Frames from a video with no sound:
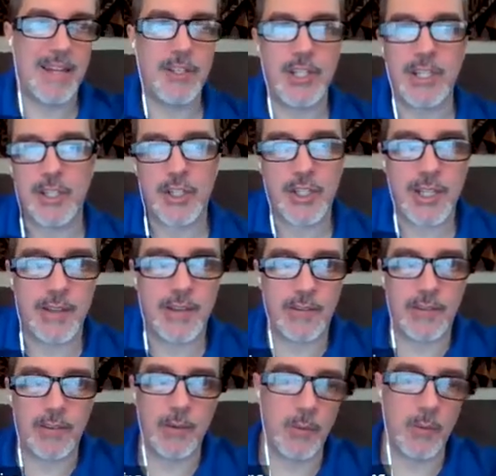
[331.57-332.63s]
Managing
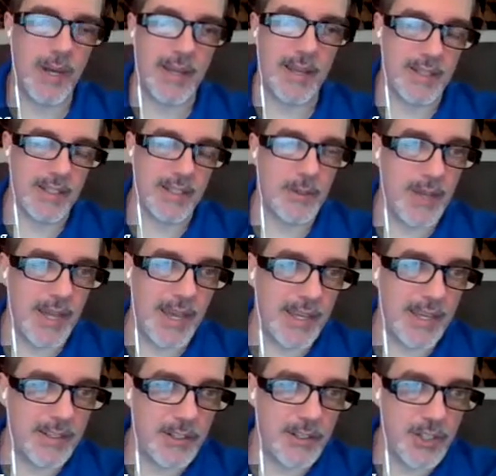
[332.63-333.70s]
sheets. So how do you
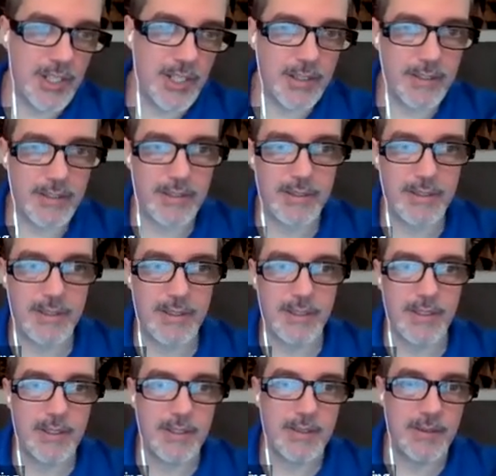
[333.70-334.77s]
add a sheet?
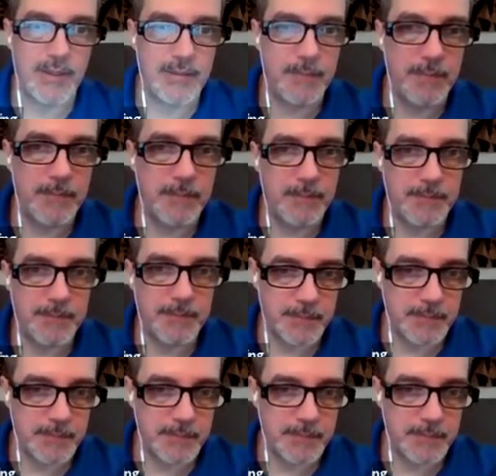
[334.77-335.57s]
Well,